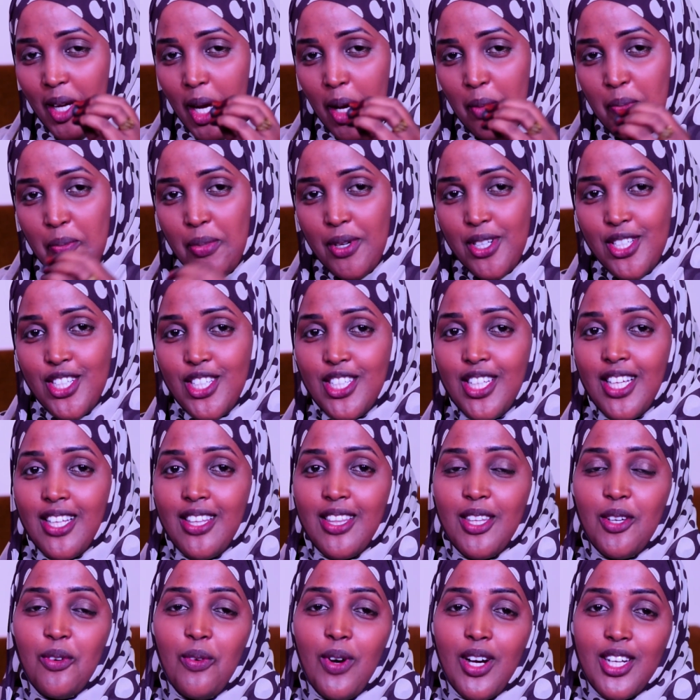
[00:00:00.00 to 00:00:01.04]
appreciate
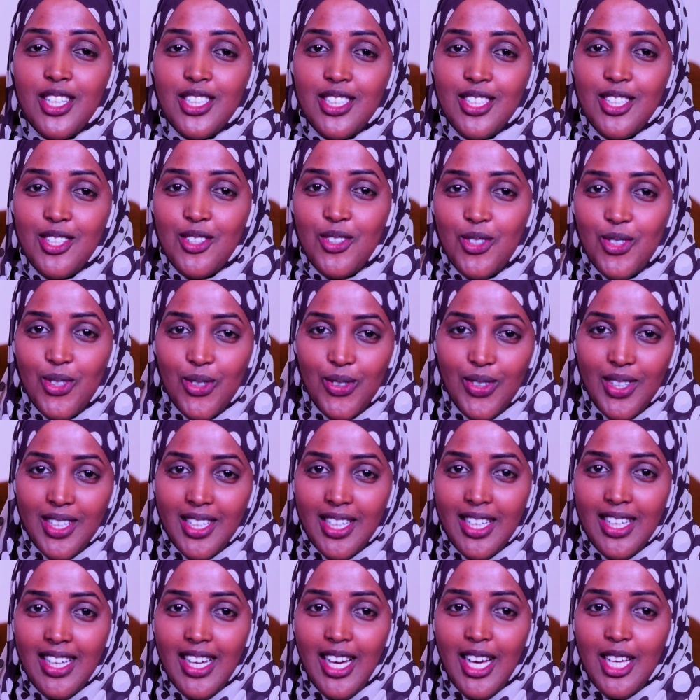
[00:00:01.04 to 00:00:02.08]
the work she's doing?
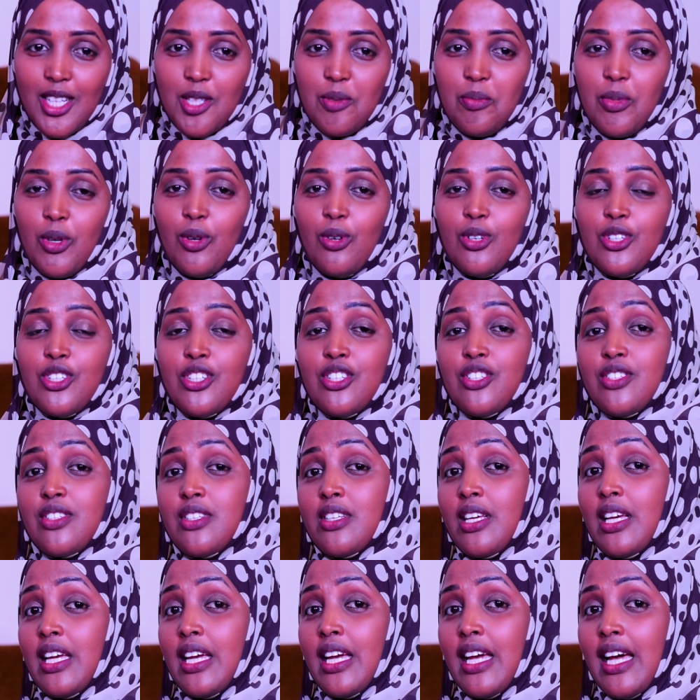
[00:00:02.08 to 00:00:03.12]
As because she's
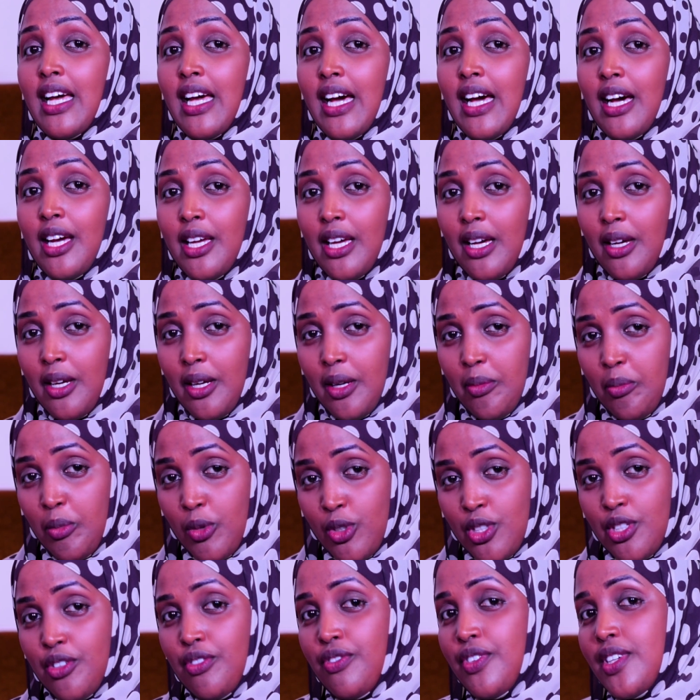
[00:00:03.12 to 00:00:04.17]

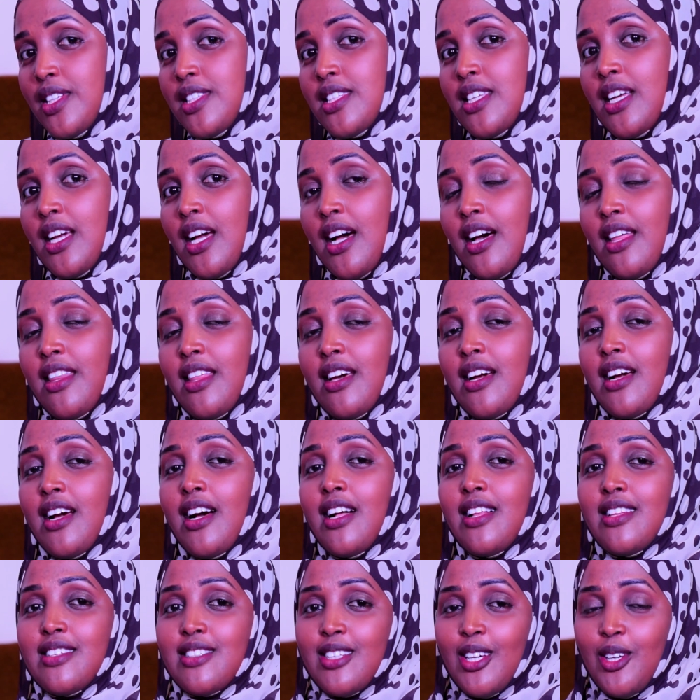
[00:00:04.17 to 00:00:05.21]
motivating other
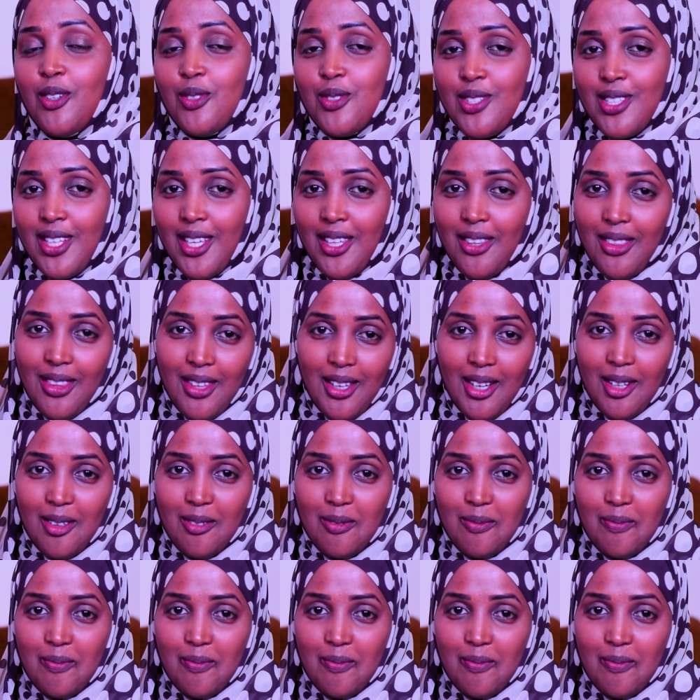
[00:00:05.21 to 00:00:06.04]
girls outside there.